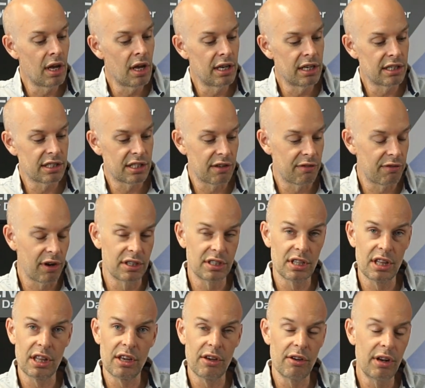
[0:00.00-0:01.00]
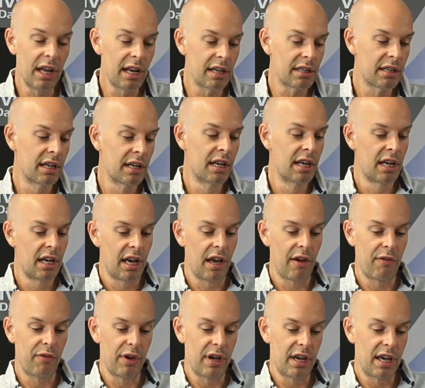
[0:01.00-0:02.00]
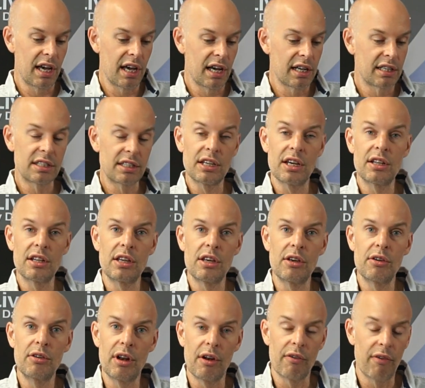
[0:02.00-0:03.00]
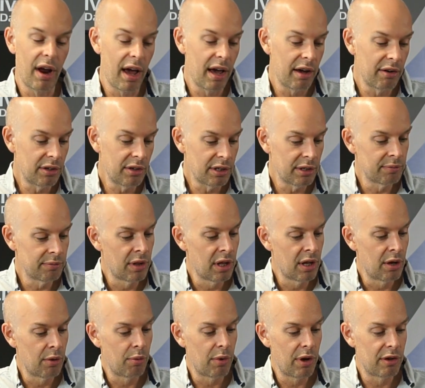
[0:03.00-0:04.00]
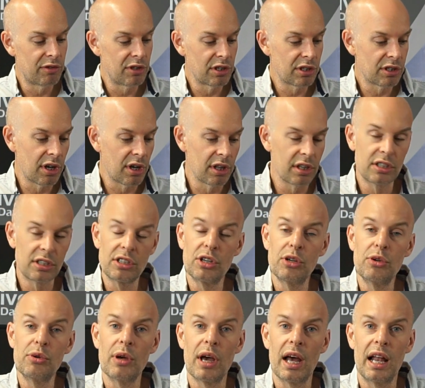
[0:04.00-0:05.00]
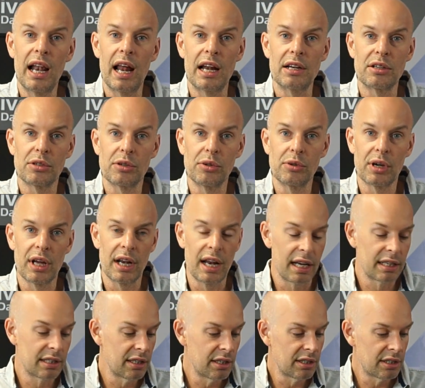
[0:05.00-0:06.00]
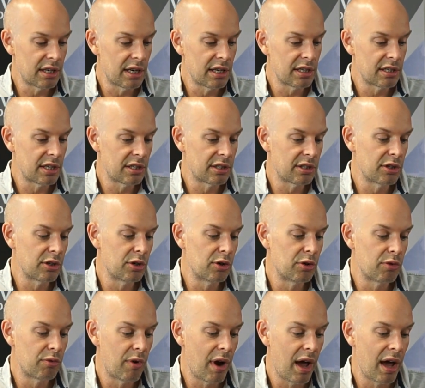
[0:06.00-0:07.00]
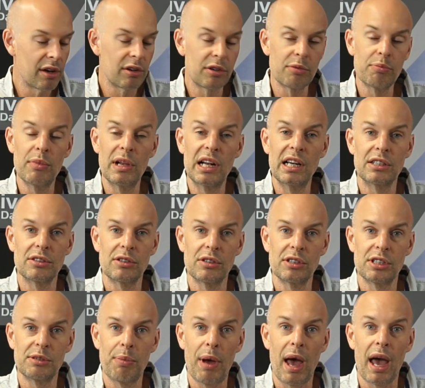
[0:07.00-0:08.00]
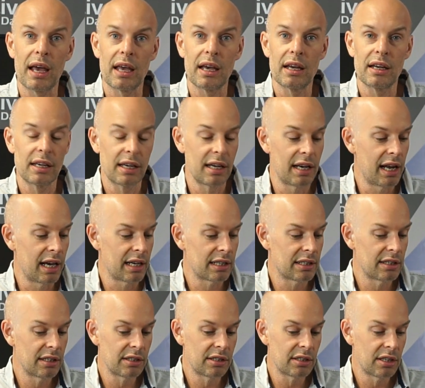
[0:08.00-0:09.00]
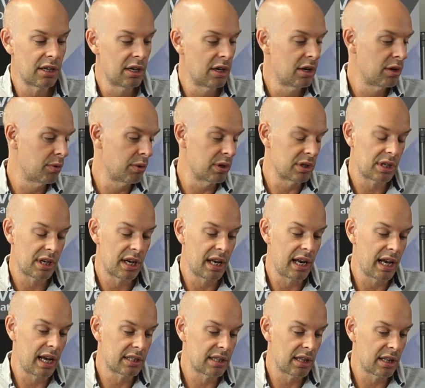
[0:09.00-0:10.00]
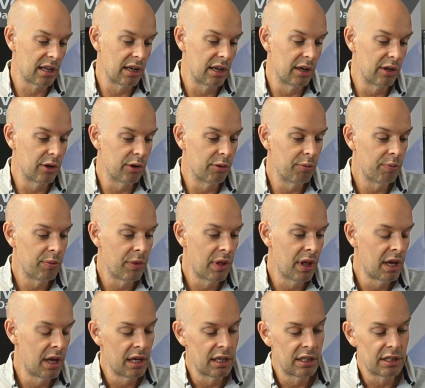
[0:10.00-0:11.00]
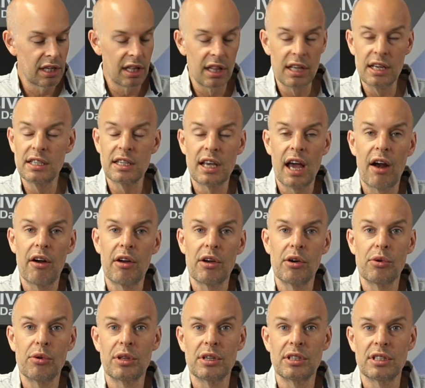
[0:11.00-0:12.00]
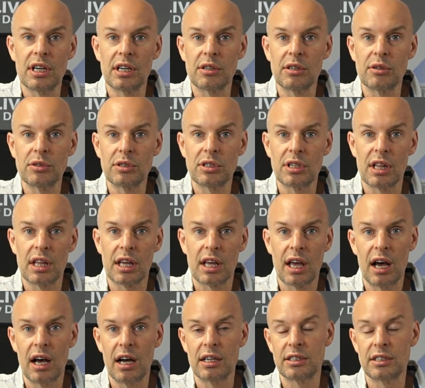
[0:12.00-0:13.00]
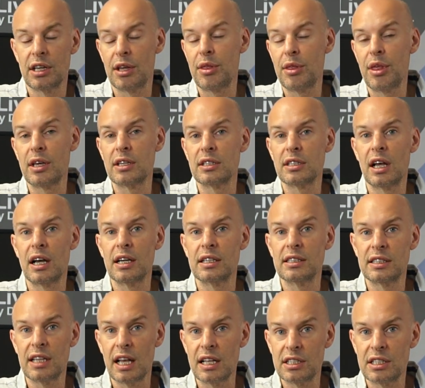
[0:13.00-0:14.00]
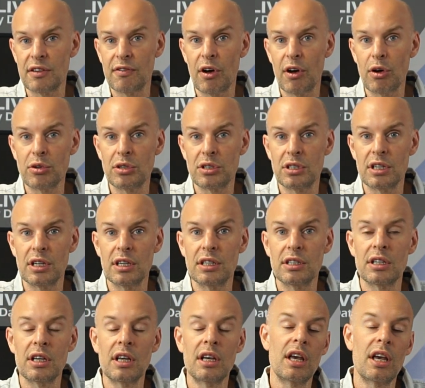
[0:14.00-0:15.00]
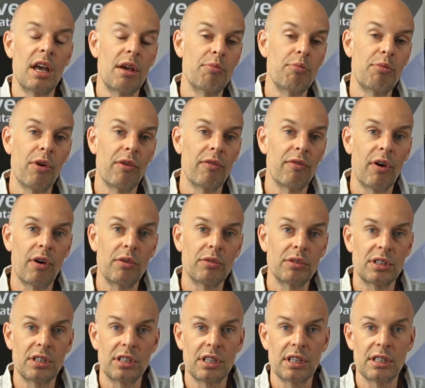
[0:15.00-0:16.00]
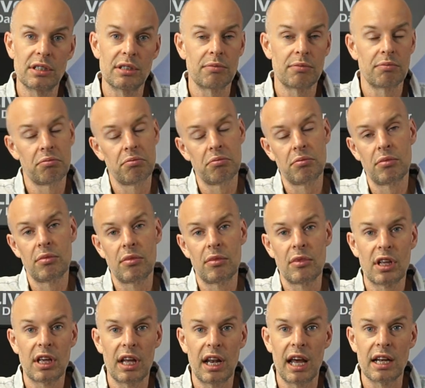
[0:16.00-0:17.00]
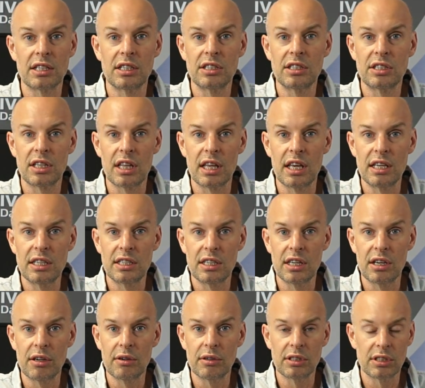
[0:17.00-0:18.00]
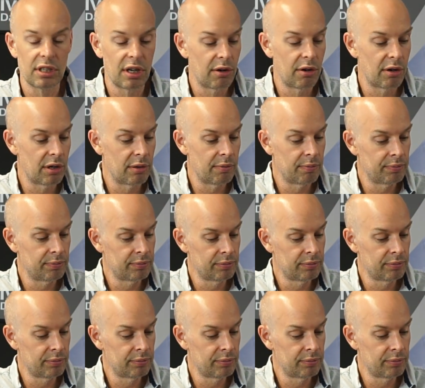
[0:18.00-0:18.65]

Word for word: That's the front of the unit. If we uh, turn the unit round, we've just got the two electrical connectors. So there's the two round military spec connectors which connect to the loom. So these carry all the signals to the car. So things like sensor voltages, input voltages, connections to the E C U and so on.